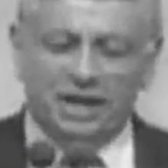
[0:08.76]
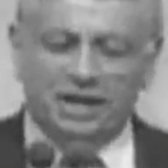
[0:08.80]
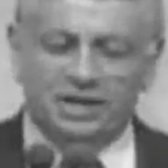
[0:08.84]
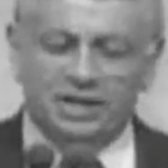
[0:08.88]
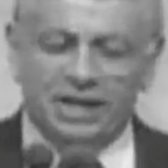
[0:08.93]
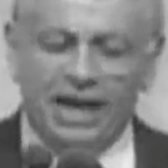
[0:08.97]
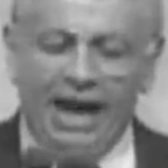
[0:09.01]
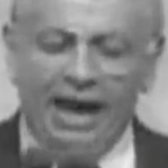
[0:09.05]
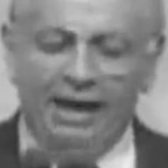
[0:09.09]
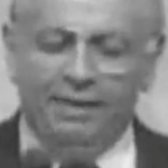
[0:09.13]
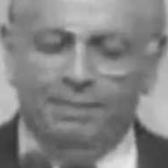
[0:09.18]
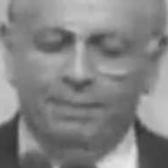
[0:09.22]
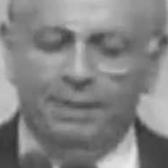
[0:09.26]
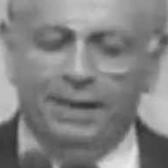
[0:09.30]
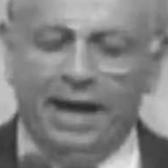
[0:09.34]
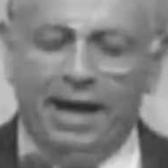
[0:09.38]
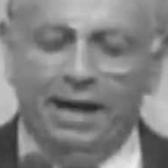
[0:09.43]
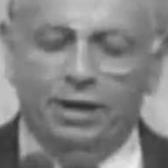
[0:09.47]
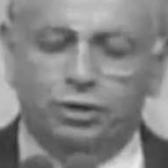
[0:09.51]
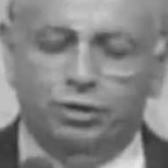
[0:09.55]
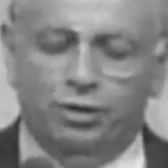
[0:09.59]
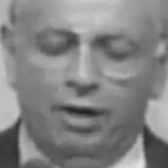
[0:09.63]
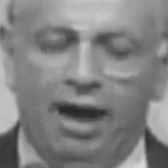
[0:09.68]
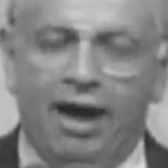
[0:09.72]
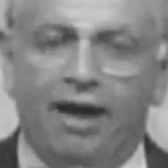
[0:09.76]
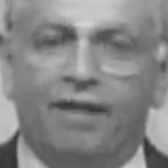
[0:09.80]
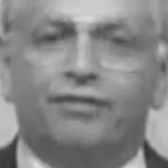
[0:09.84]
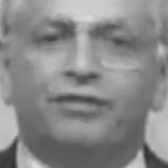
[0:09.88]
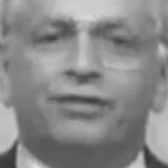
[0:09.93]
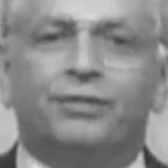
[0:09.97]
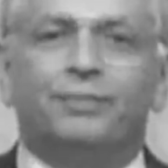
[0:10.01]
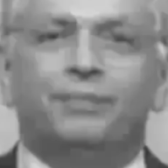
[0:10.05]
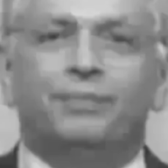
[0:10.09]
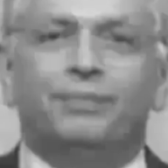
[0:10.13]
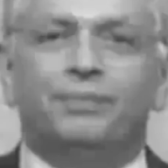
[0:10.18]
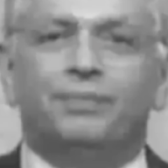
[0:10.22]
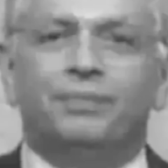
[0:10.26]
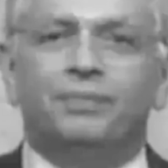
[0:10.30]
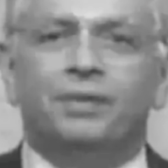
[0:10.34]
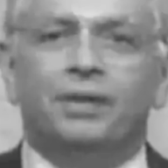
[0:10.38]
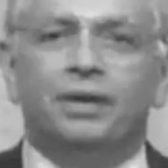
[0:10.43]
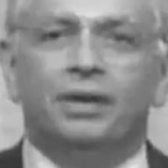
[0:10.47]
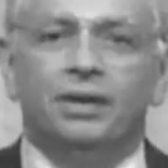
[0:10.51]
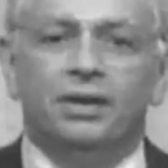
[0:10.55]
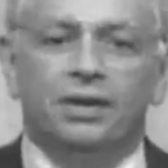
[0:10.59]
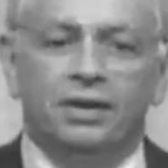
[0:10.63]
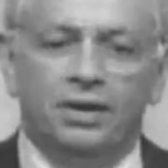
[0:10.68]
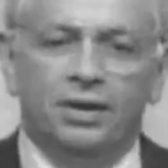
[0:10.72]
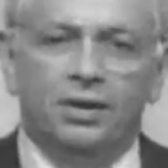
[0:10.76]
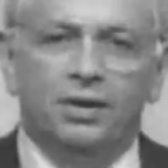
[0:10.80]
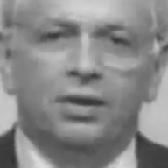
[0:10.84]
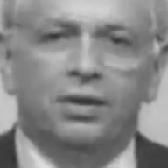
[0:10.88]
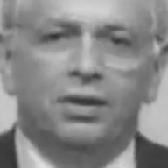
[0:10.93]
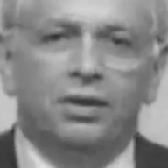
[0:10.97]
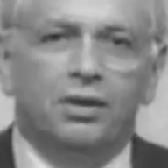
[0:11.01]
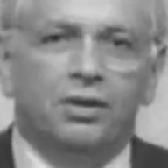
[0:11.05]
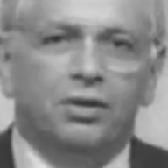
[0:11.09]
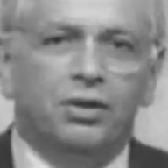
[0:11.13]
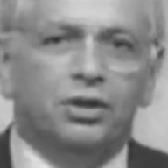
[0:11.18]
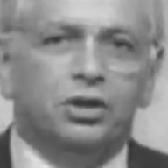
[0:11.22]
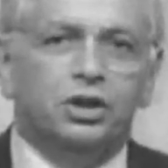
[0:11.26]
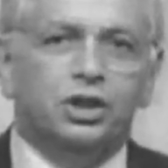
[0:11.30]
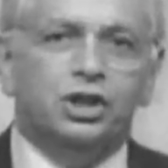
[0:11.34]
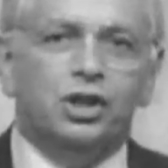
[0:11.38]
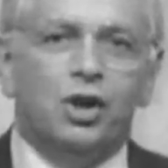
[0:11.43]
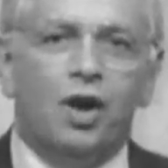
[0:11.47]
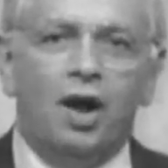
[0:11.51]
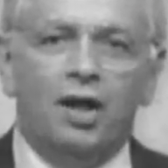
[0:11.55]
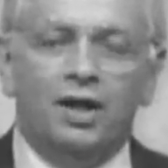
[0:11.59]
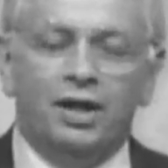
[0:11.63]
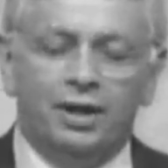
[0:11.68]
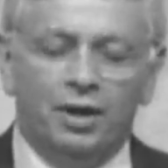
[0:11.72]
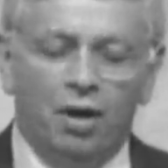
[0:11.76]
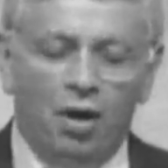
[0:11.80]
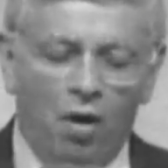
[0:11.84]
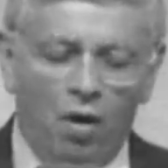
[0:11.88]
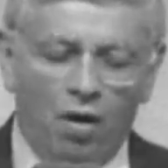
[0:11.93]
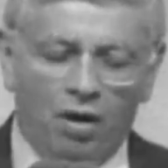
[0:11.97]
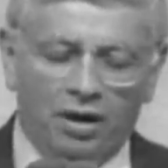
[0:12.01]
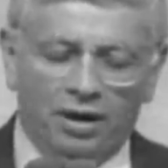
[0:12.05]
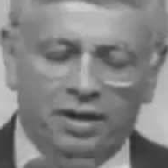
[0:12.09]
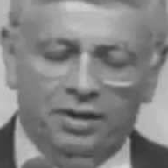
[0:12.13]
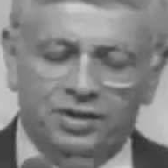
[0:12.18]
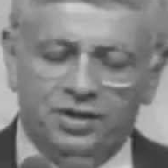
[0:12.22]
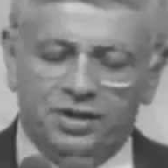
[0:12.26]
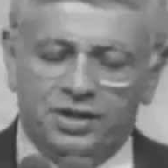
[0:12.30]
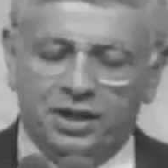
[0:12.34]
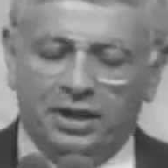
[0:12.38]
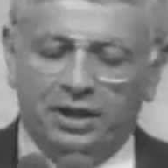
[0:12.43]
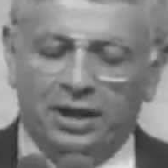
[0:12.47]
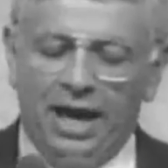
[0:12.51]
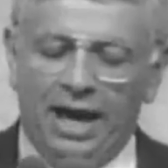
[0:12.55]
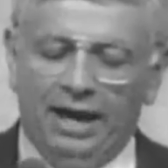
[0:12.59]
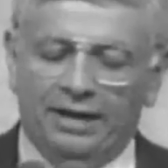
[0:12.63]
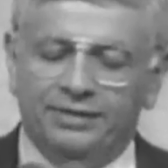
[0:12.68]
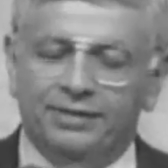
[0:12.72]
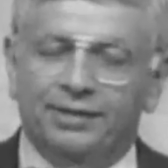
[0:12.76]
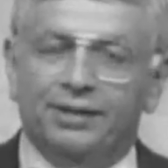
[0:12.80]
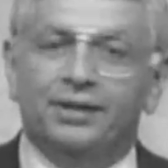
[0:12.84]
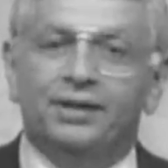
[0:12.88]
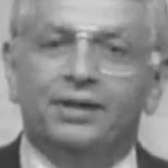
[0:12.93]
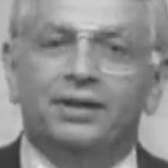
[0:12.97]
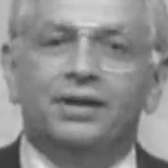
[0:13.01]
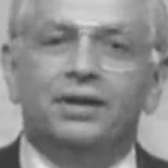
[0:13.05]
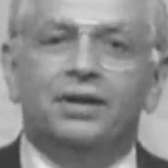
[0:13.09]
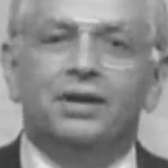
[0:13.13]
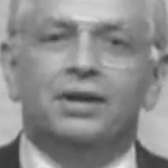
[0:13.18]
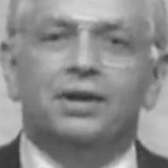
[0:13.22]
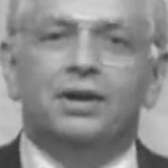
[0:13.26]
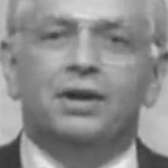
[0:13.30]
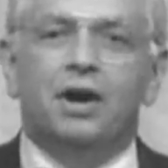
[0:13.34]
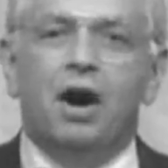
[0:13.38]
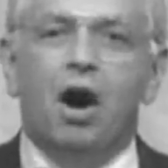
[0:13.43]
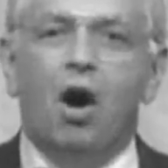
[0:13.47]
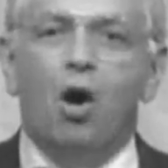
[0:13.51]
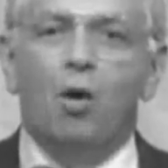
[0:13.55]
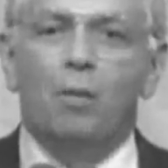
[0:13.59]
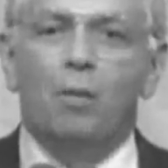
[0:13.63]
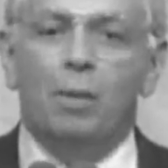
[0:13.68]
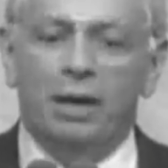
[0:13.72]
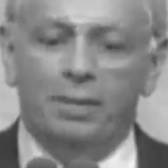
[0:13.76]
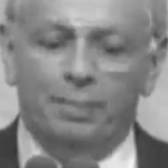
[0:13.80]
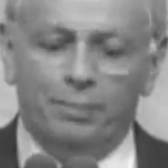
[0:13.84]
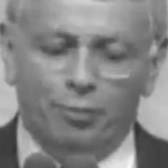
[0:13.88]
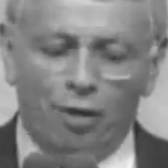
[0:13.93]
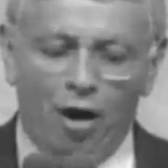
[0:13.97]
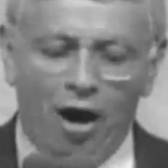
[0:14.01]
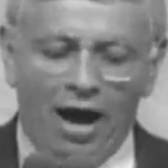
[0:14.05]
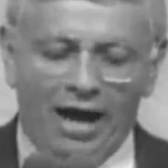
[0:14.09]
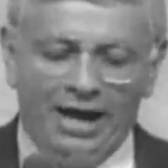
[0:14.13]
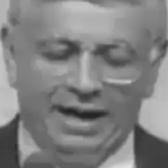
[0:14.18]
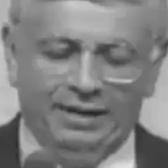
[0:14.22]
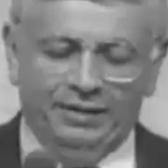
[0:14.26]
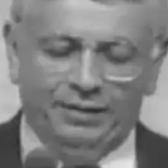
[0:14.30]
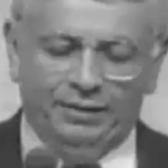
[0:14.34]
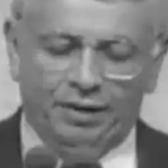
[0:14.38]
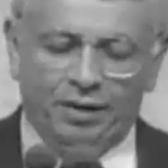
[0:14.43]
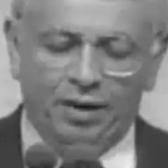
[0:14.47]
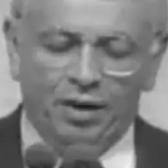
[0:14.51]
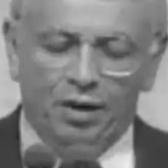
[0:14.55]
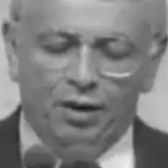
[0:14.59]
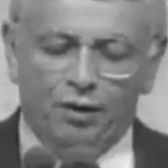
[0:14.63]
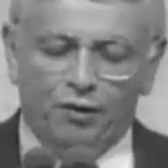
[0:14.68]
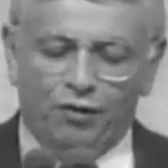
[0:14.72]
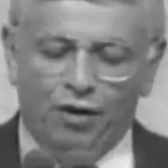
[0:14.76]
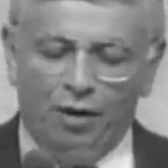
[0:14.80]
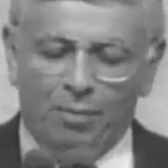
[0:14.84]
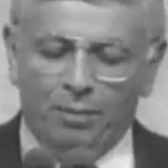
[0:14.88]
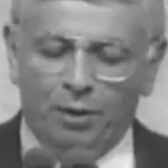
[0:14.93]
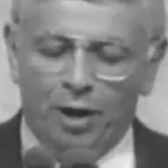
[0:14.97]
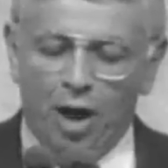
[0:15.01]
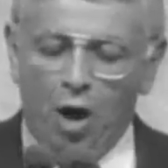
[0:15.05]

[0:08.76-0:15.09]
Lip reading: 1996 NBA draft, the Charlotte Hornets select Kobe Bryant from